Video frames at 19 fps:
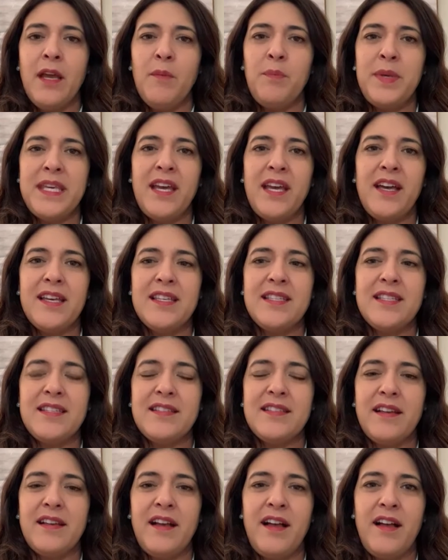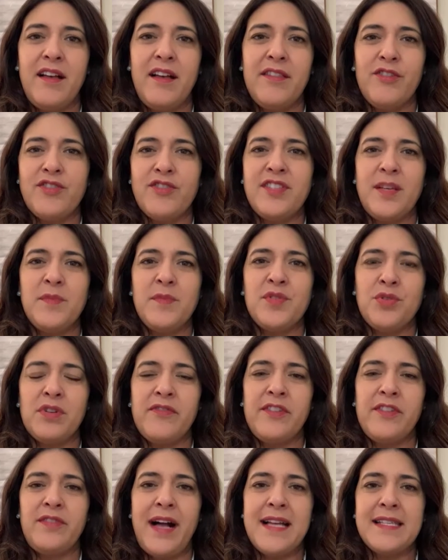because there's some sort
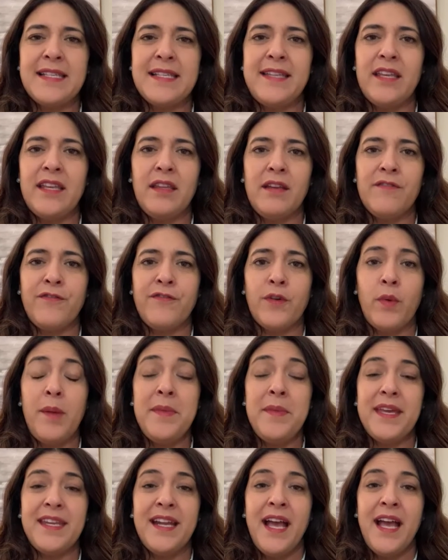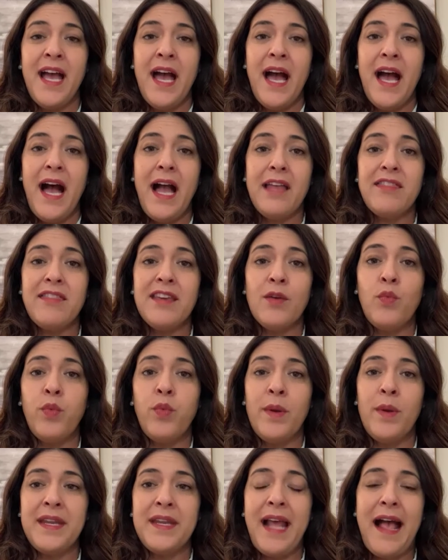of glass ceiling for women. I think
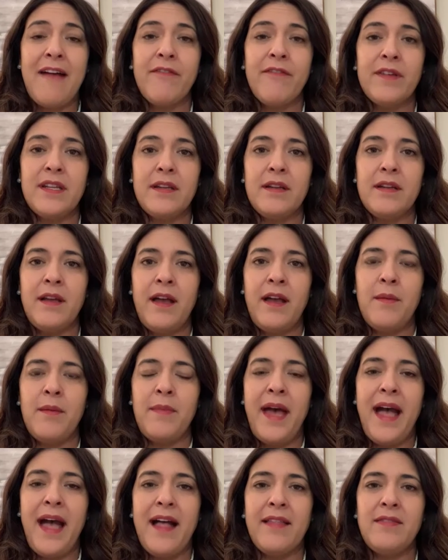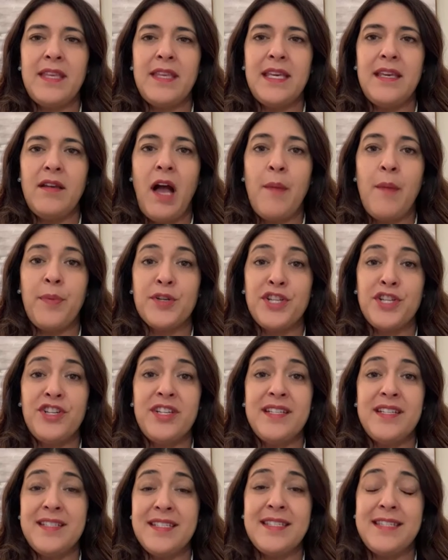women haven't had the
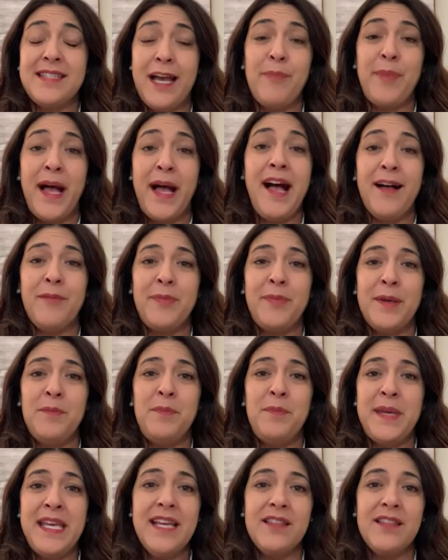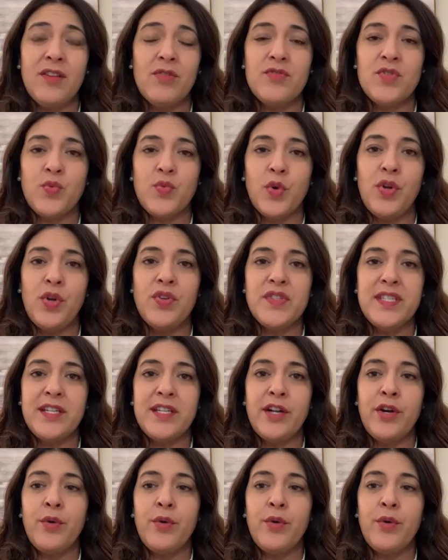opportunity to step up and be in those roles.